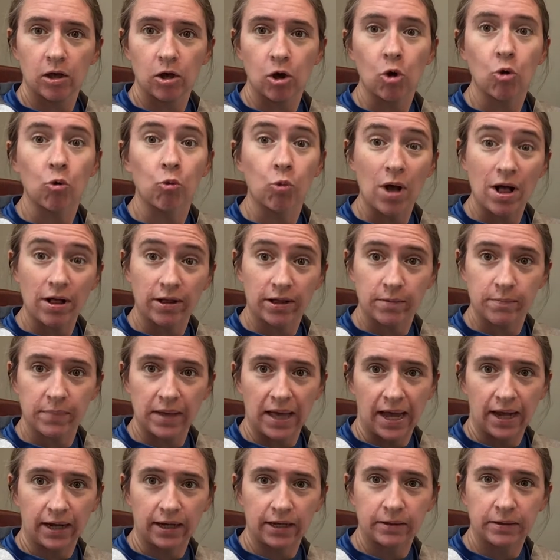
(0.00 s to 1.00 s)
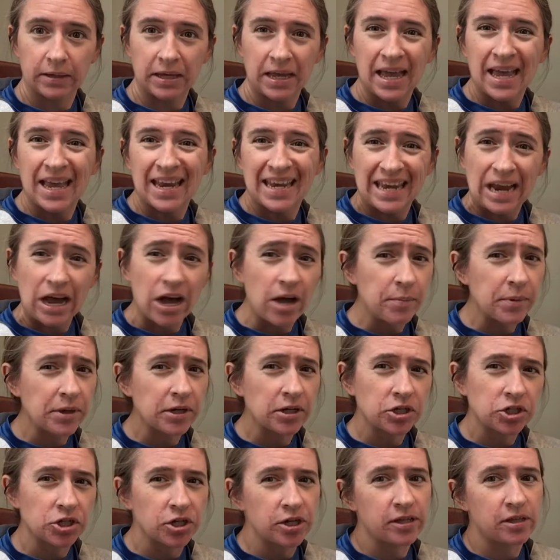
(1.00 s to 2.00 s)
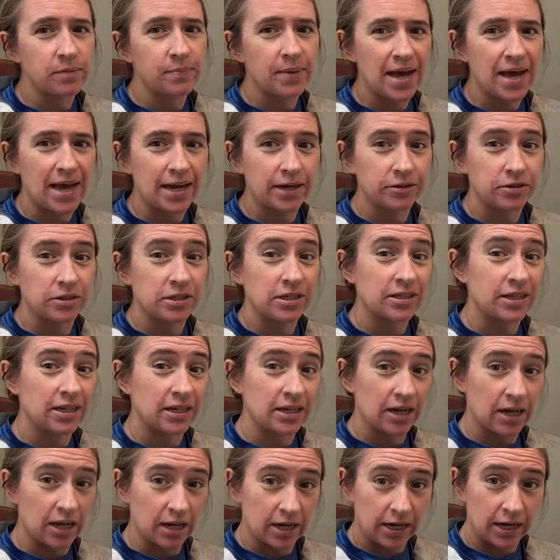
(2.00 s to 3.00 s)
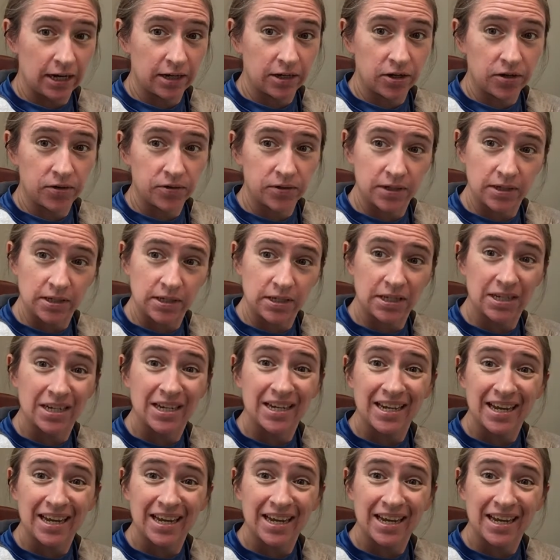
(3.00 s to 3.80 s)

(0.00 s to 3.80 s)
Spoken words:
Welcome back. Now I'm going to show you the patterns that I noticed